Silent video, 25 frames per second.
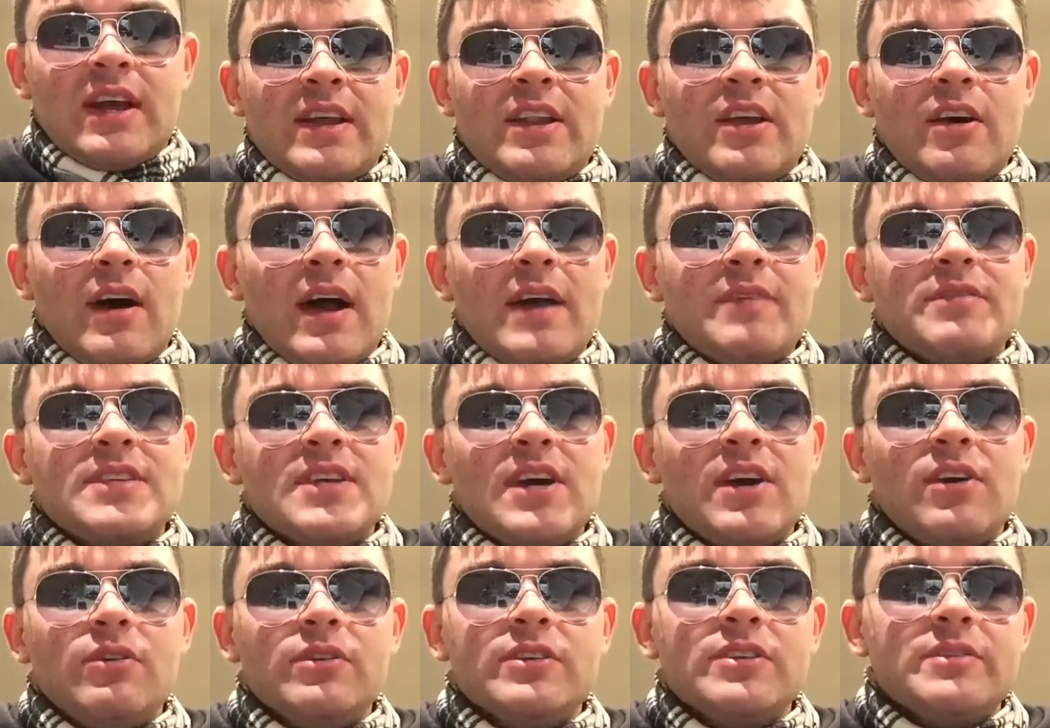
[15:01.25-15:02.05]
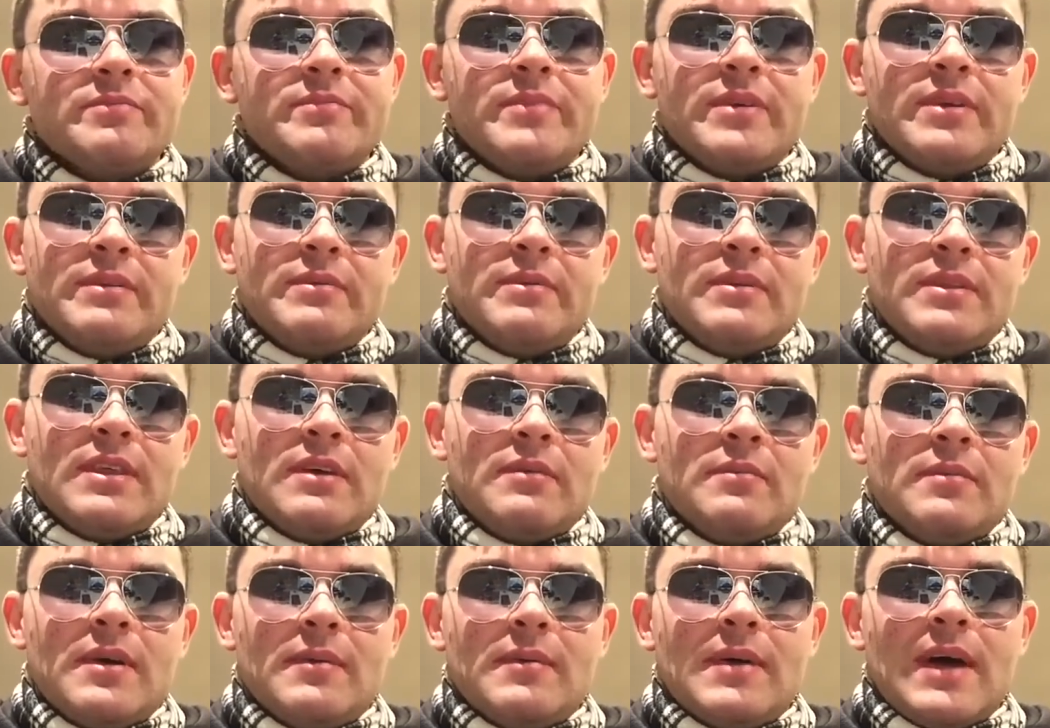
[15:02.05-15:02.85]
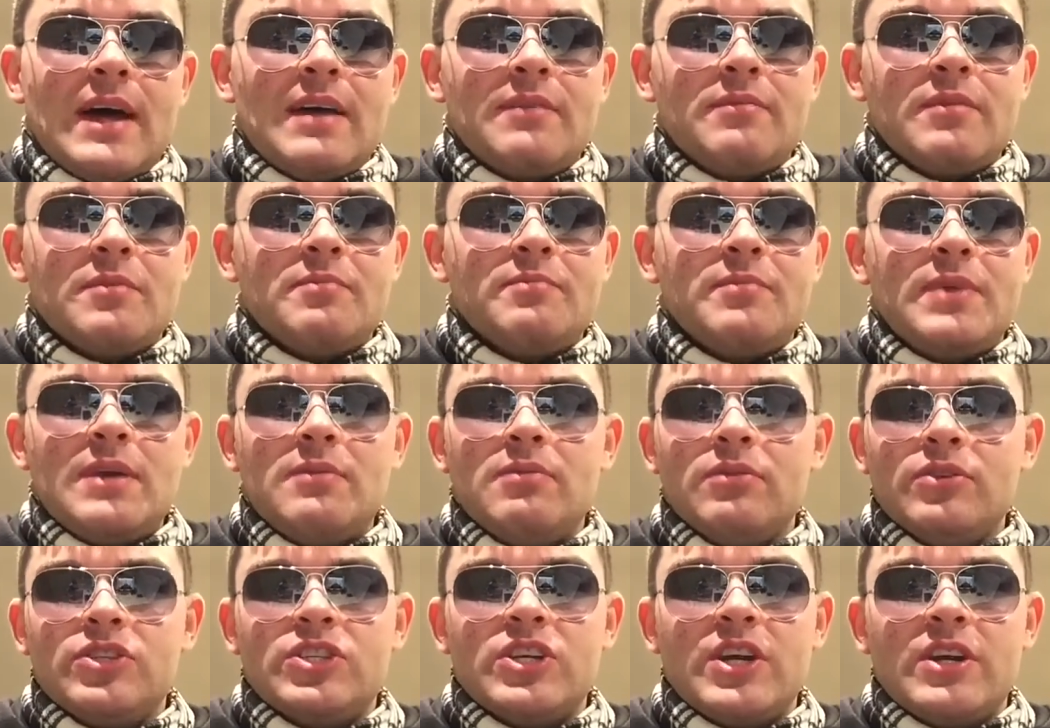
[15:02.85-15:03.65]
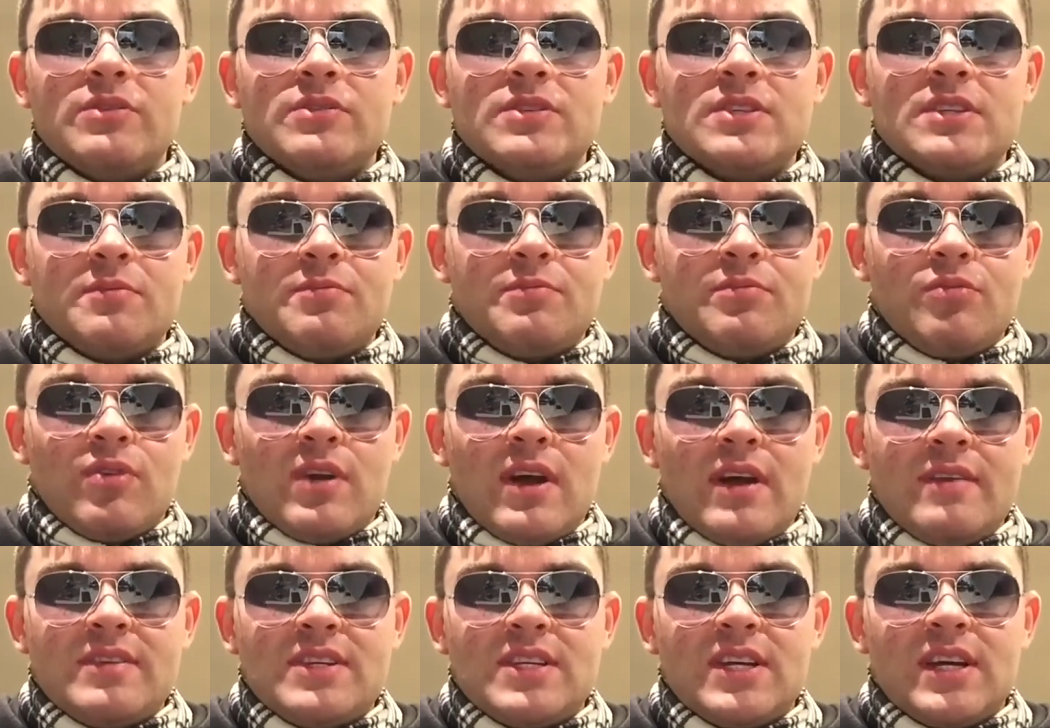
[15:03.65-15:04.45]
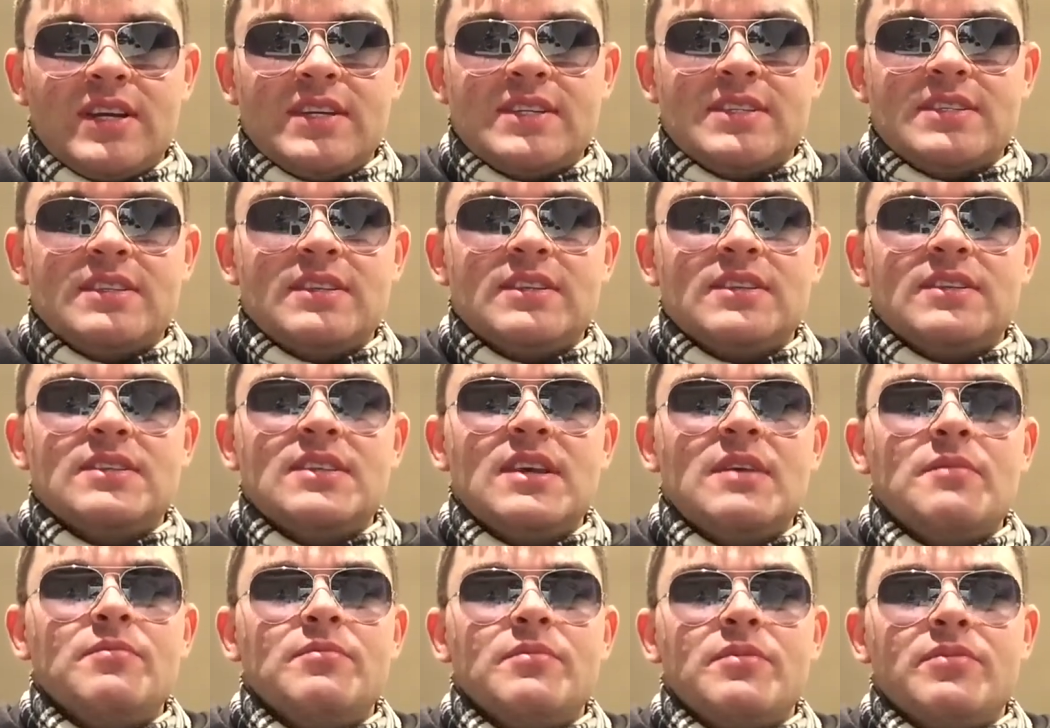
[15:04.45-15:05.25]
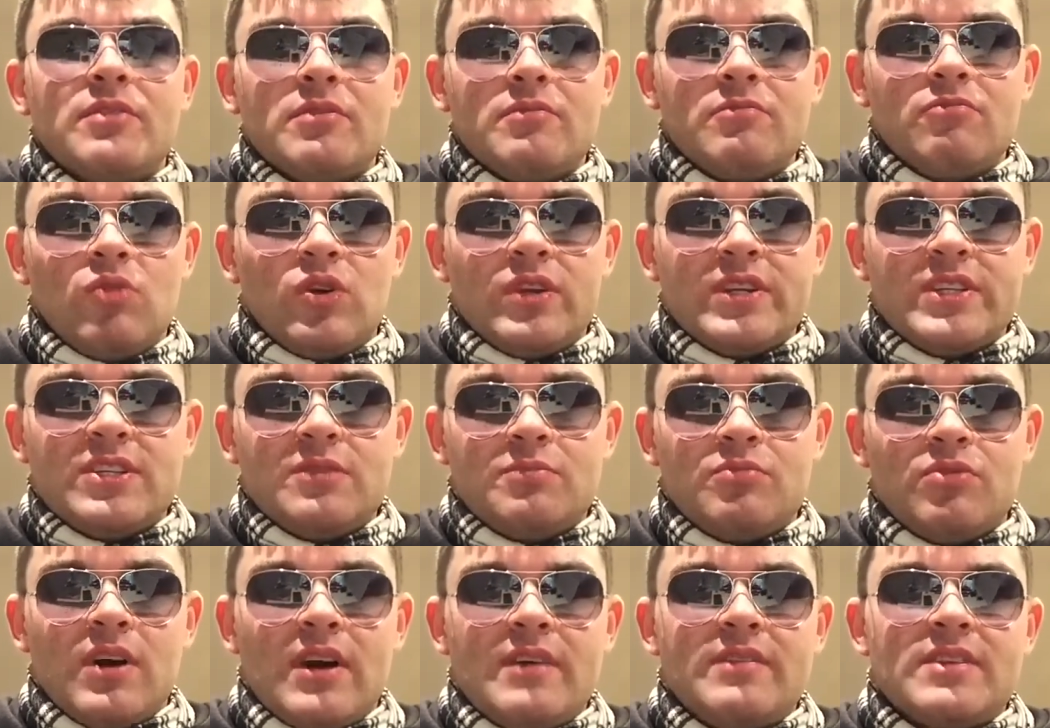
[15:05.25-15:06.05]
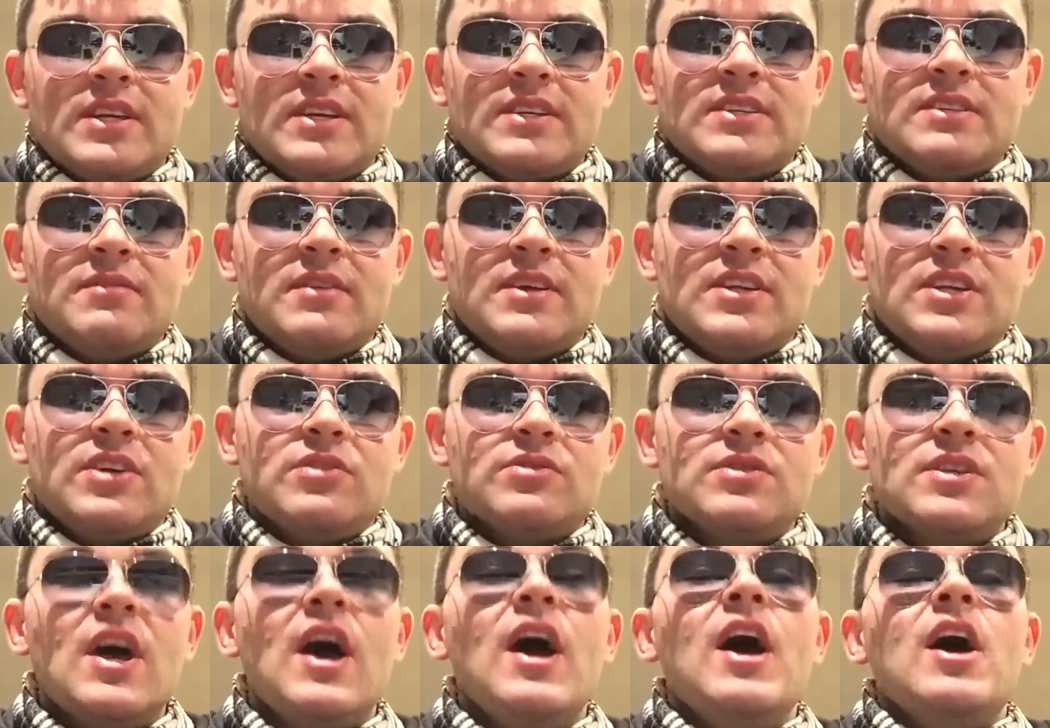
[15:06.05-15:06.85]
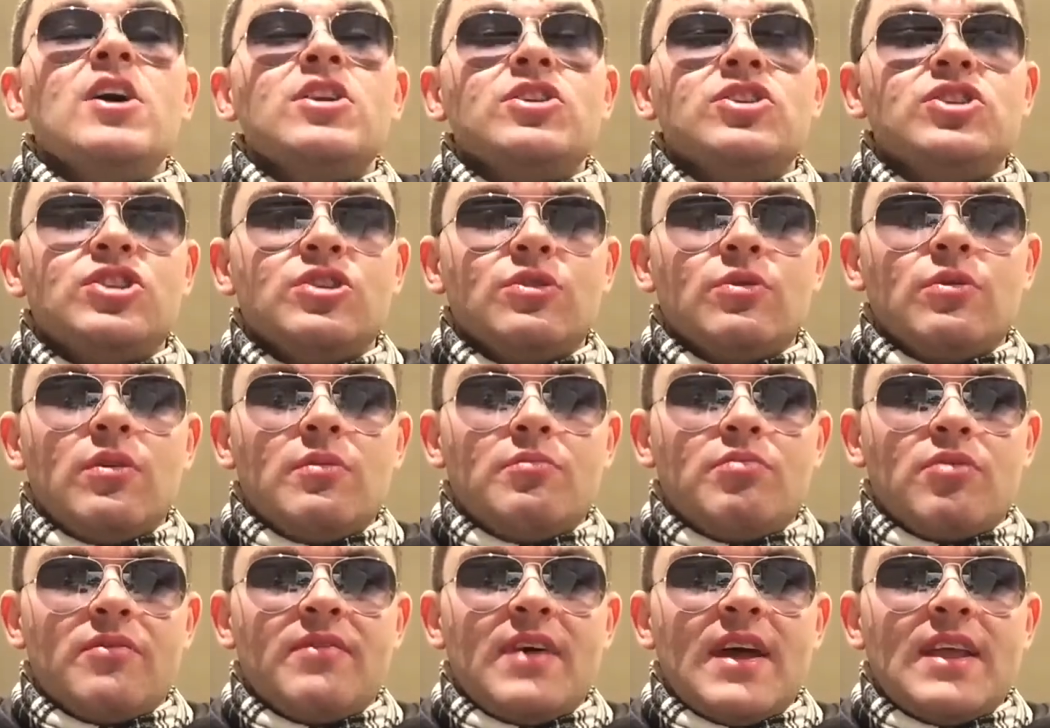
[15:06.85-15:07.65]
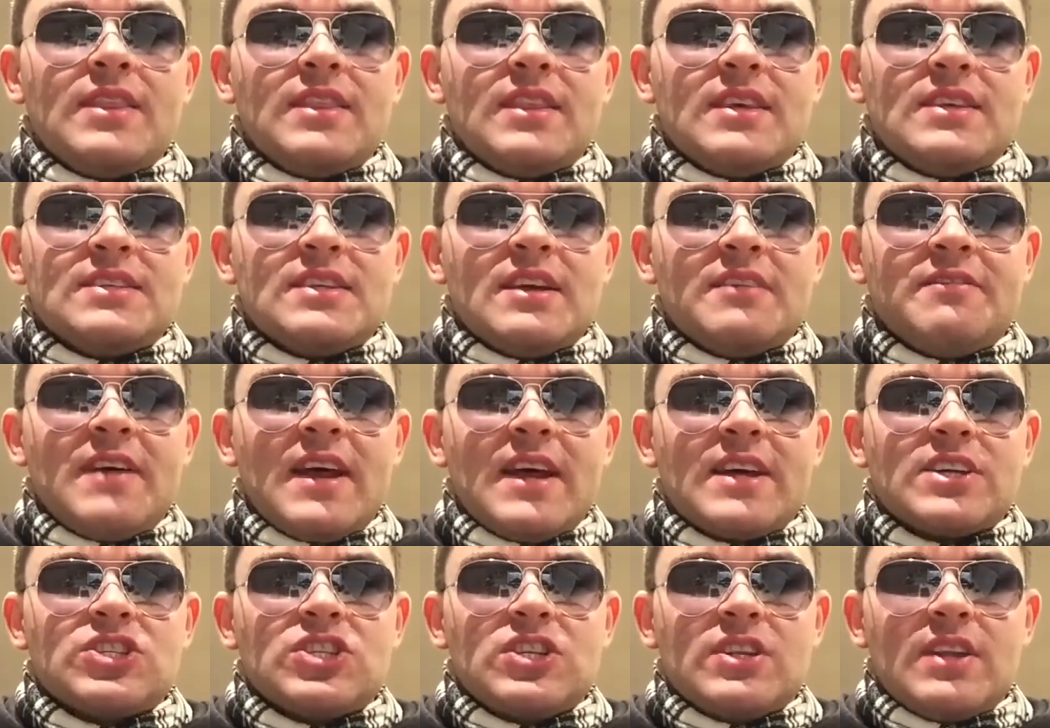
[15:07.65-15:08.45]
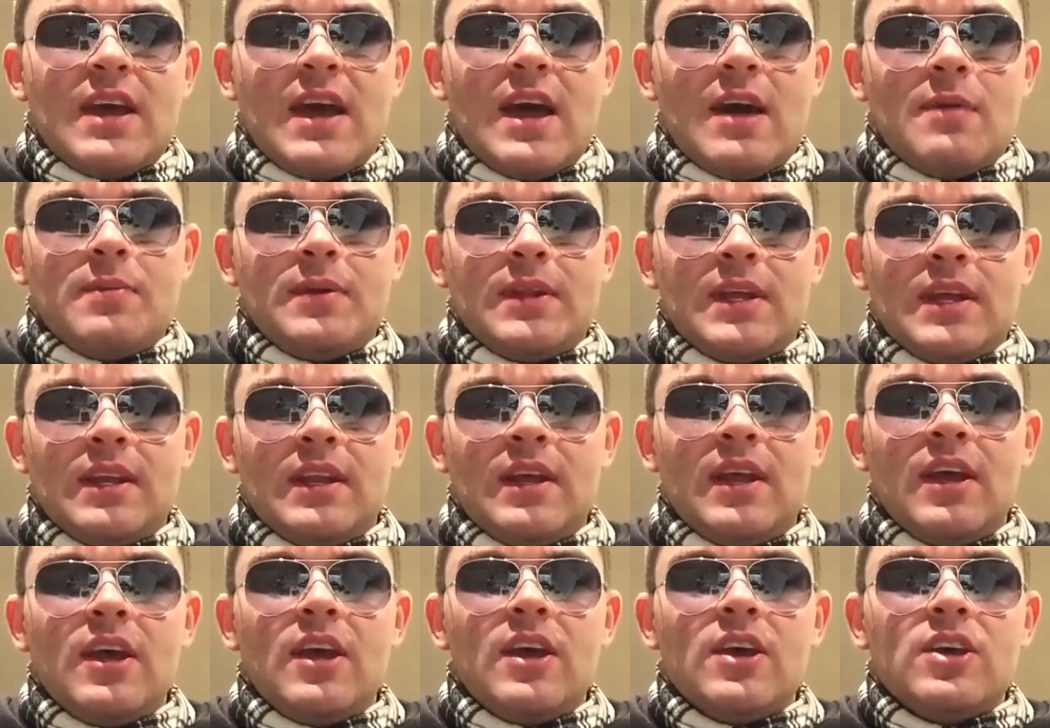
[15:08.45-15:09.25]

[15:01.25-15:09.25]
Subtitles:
know I've told them about that people chose to privatize, some of them wanted to privatize the videos to prevent this affection happening.